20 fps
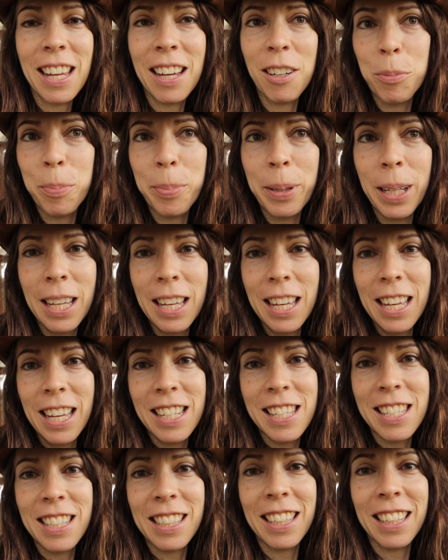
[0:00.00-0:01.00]
help
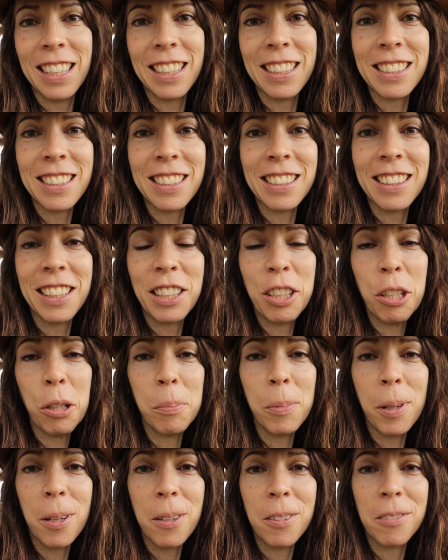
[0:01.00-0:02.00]
to get the
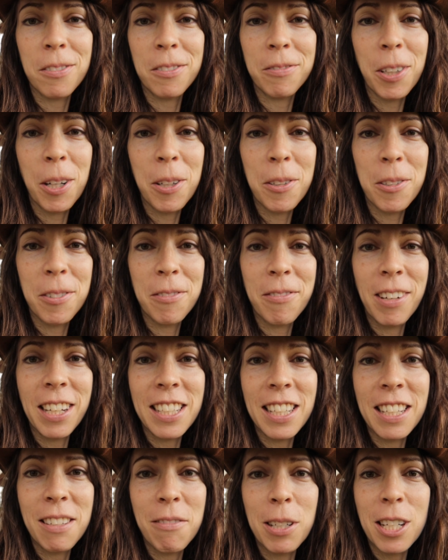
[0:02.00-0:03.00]
kumara row
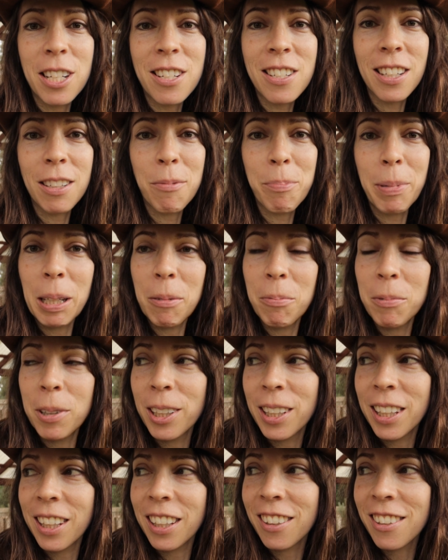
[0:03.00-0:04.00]
ready, which I'd been
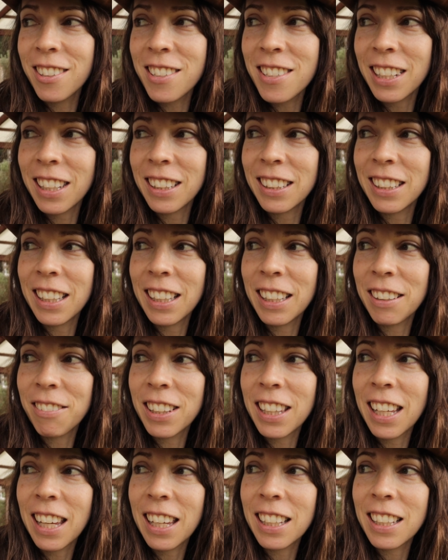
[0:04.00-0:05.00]
working on down there
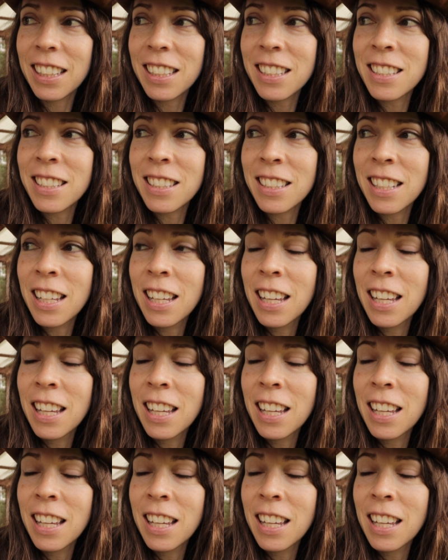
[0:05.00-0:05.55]
with Angus.